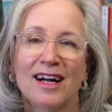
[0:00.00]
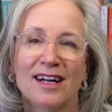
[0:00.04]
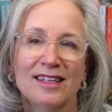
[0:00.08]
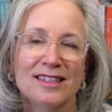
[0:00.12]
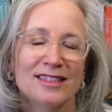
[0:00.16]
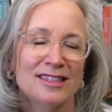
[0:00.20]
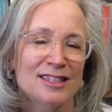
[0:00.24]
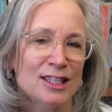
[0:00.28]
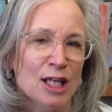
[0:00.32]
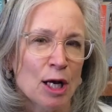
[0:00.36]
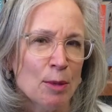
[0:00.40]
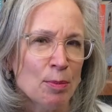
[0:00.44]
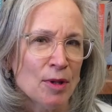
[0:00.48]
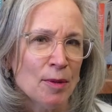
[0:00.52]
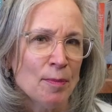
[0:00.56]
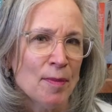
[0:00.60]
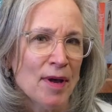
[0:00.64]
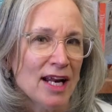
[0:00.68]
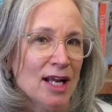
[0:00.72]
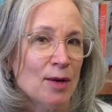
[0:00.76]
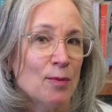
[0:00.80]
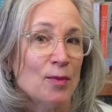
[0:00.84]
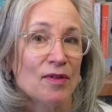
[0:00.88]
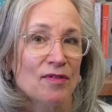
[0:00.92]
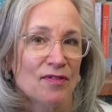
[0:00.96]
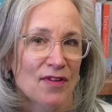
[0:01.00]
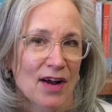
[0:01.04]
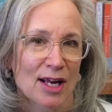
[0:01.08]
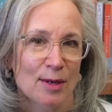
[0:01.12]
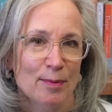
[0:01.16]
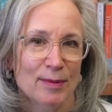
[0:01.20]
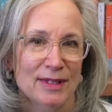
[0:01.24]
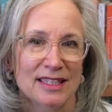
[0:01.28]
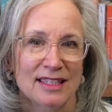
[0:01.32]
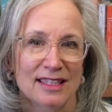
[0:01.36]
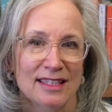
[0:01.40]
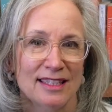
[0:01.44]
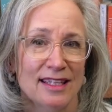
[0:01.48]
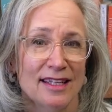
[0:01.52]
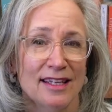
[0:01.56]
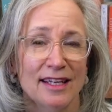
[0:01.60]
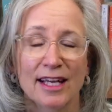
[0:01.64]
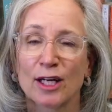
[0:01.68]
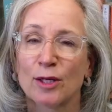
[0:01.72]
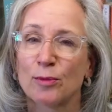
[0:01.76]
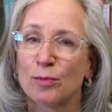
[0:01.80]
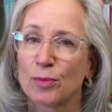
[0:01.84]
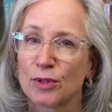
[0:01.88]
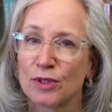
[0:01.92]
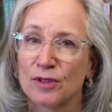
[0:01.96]
Supplementing with vitamin D
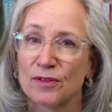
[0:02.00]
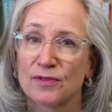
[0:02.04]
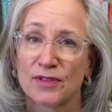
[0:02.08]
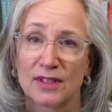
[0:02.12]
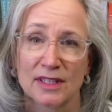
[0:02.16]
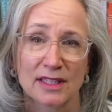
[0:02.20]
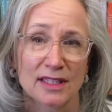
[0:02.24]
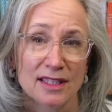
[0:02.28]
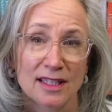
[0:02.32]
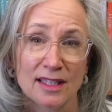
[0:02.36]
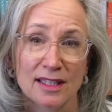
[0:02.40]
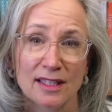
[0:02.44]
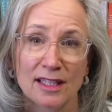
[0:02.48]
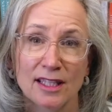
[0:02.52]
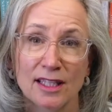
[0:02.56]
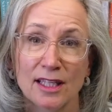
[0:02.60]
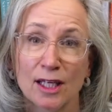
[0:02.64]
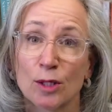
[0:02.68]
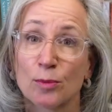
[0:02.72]
can improve fatigue,